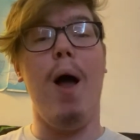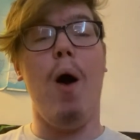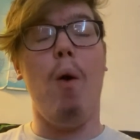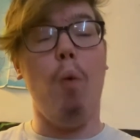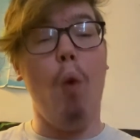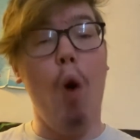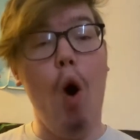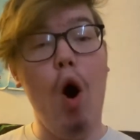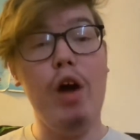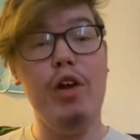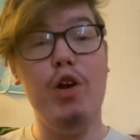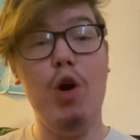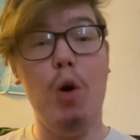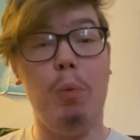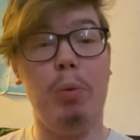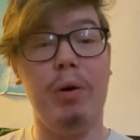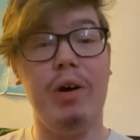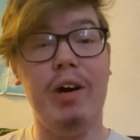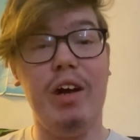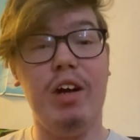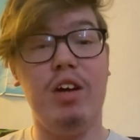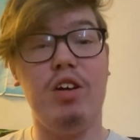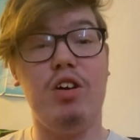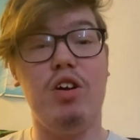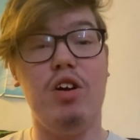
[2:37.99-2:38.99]
What are your
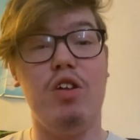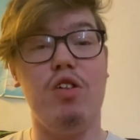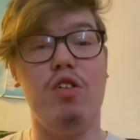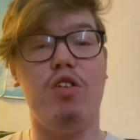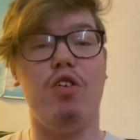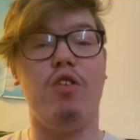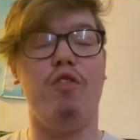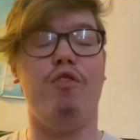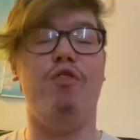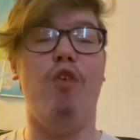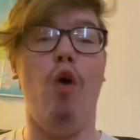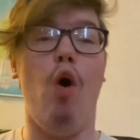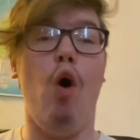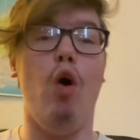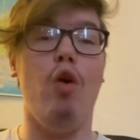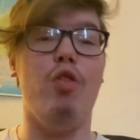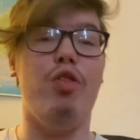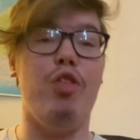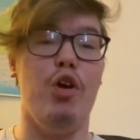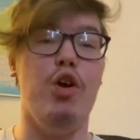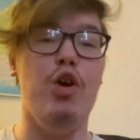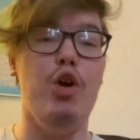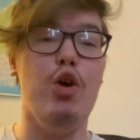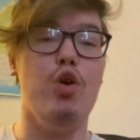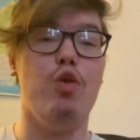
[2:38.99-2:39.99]
predictions for
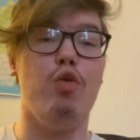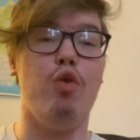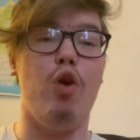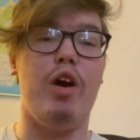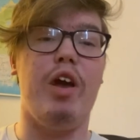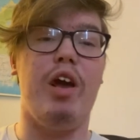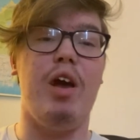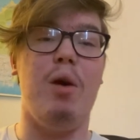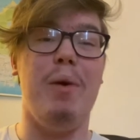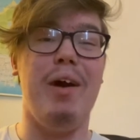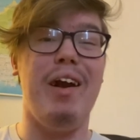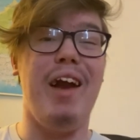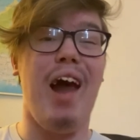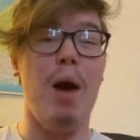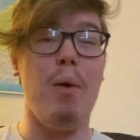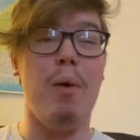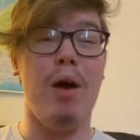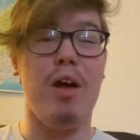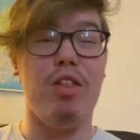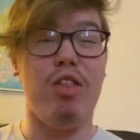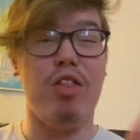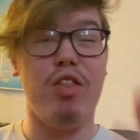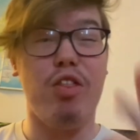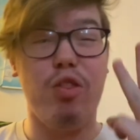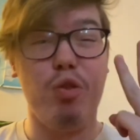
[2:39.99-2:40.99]
the new rookie? We now
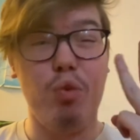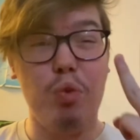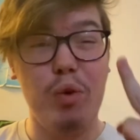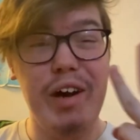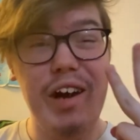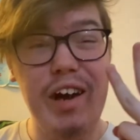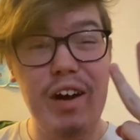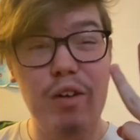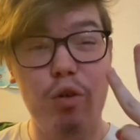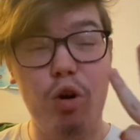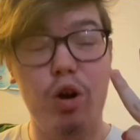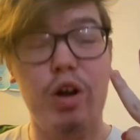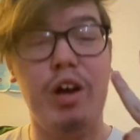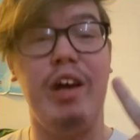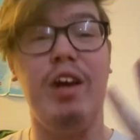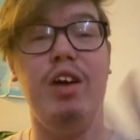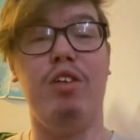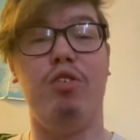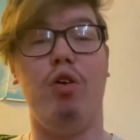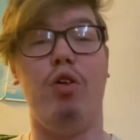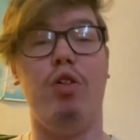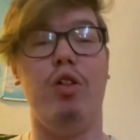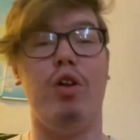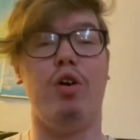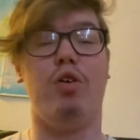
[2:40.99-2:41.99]
have three
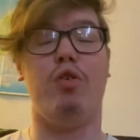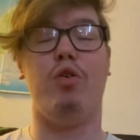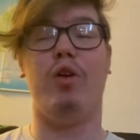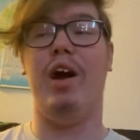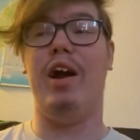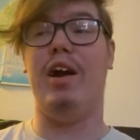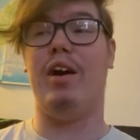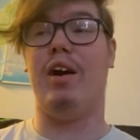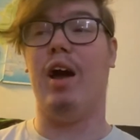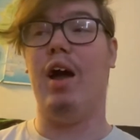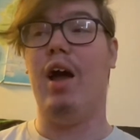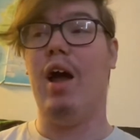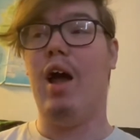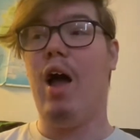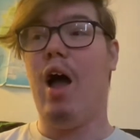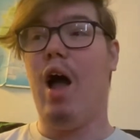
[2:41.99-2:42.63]
rookies on the grid.